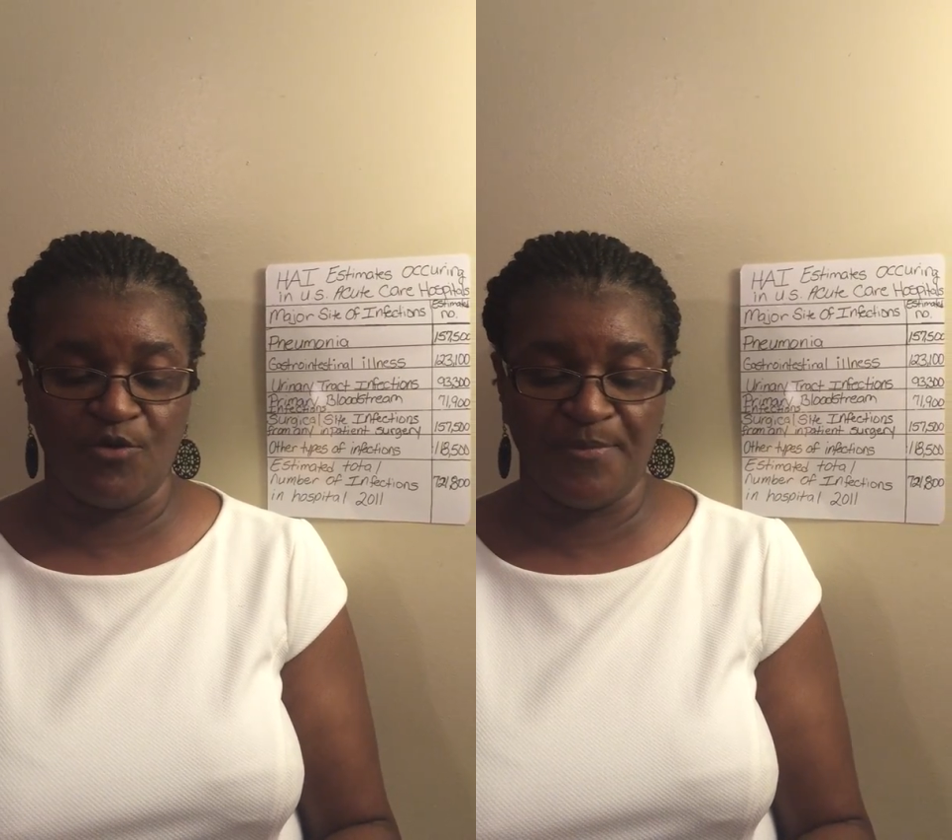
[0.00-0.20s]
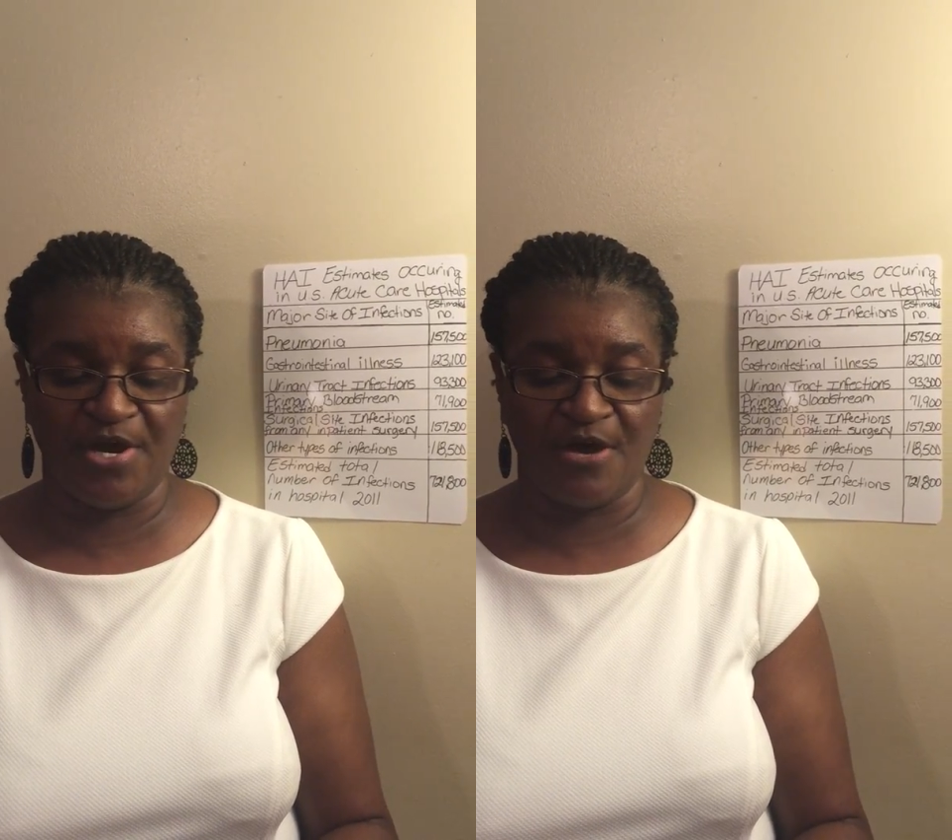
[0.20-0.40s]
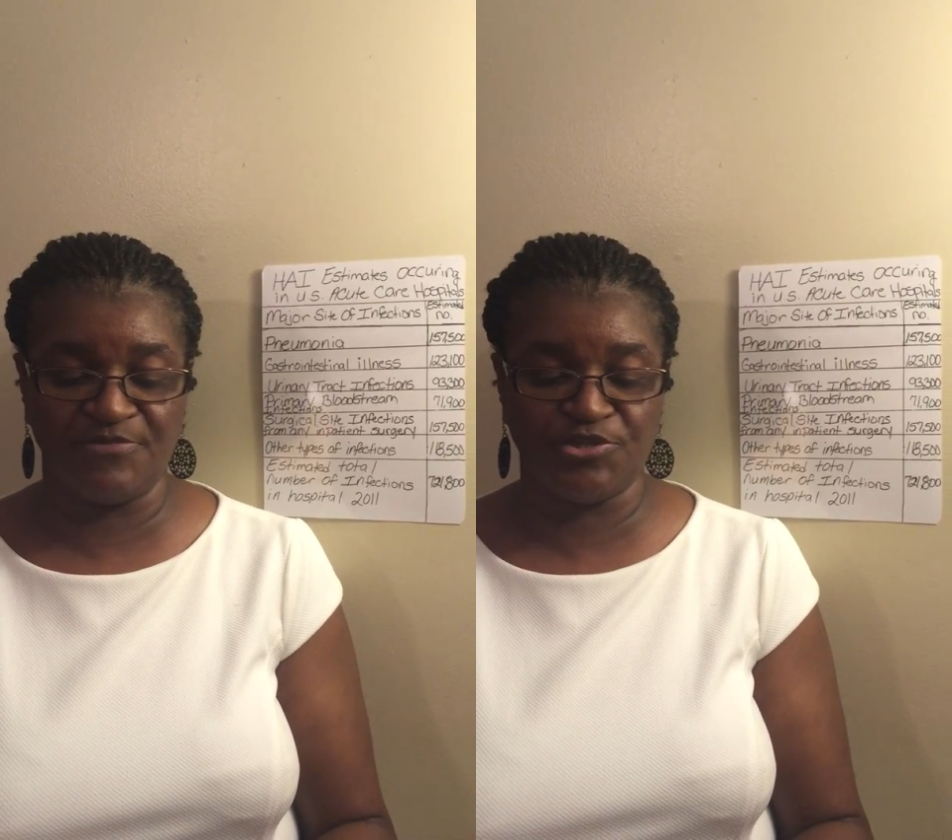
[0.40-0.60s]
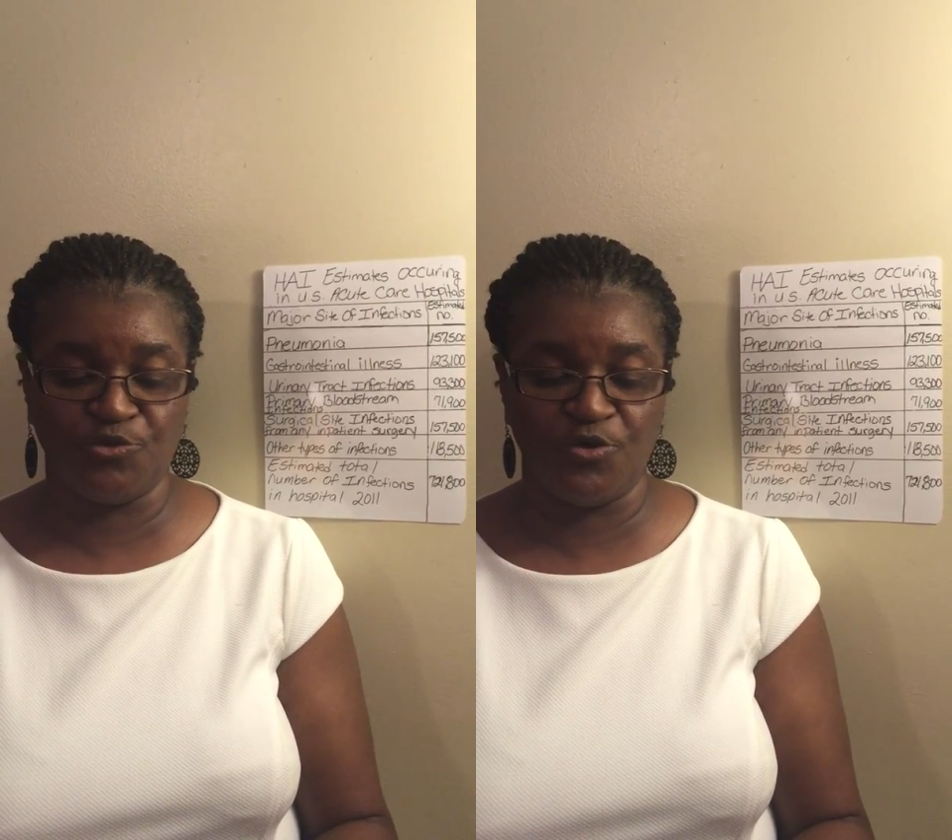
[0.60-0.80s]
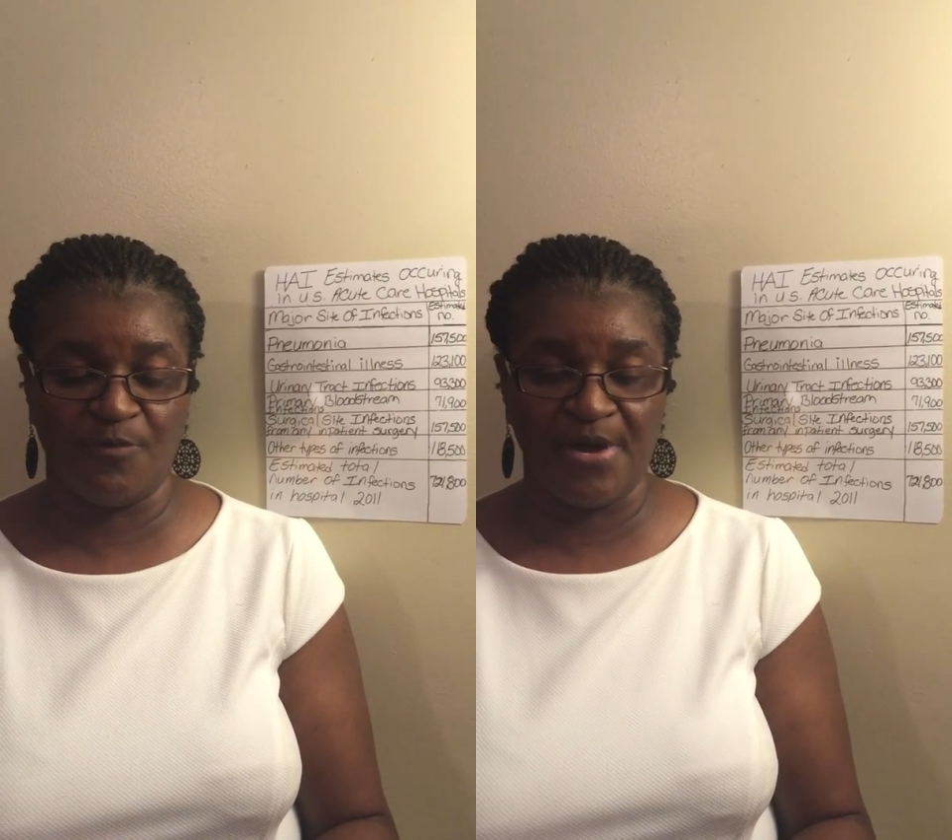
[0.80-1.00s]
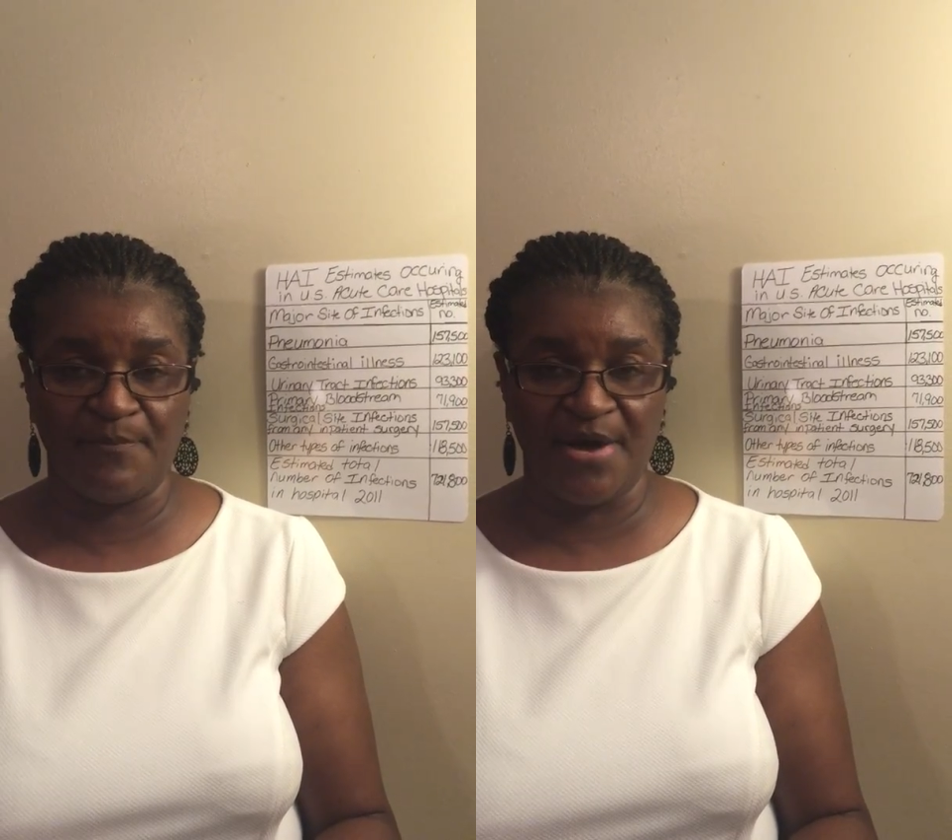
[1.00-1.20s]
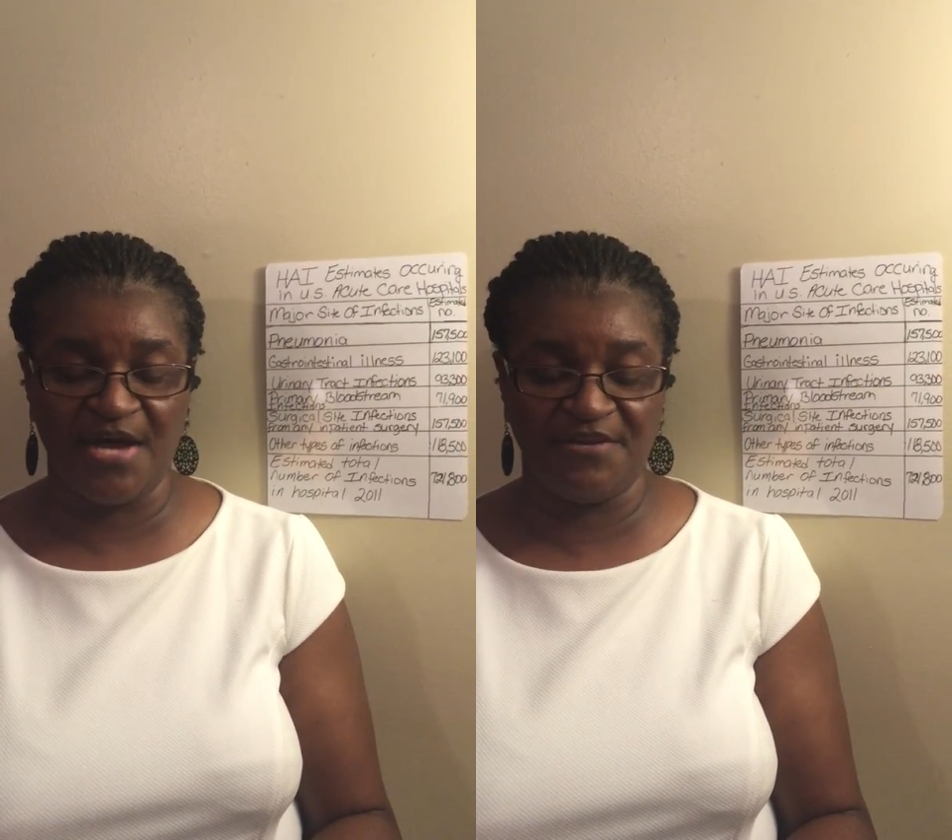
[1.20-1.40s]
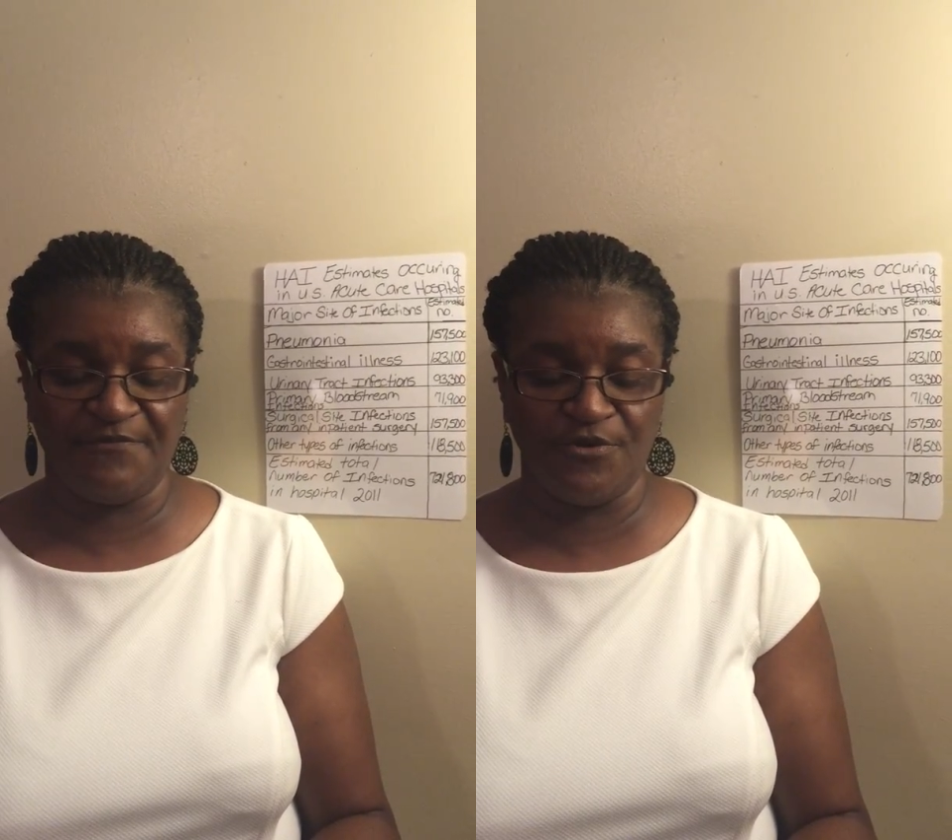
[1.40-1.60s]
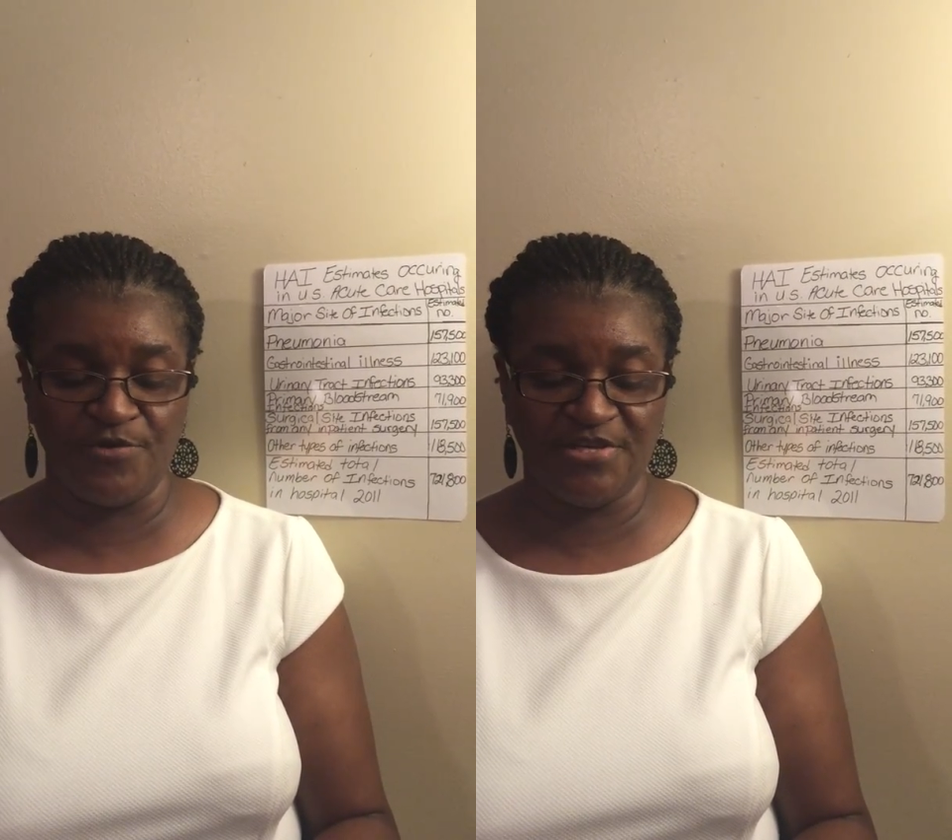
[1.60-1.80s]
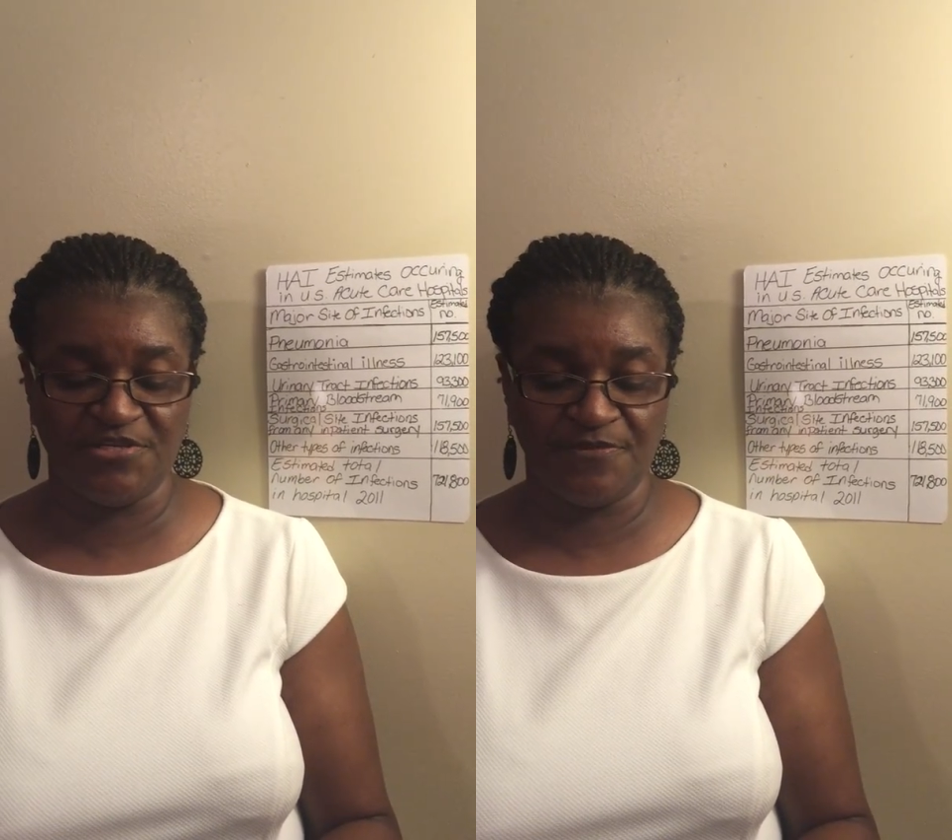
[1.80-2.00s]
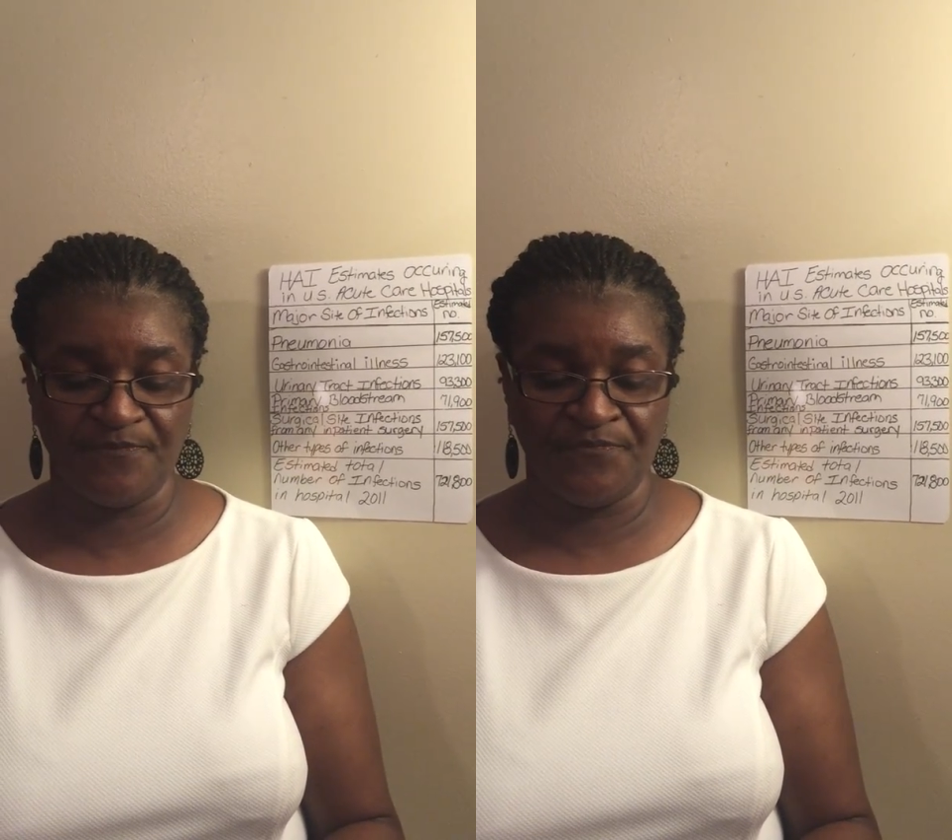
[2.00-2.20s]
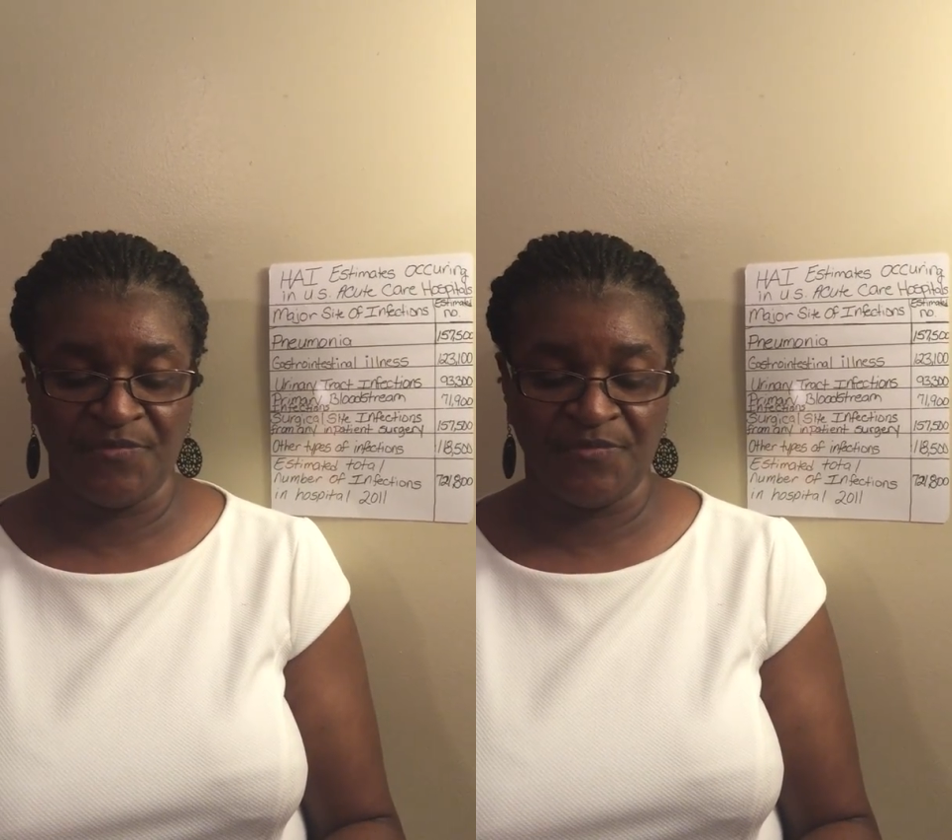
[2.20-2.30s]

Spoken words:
or becomes soiled by body fluids,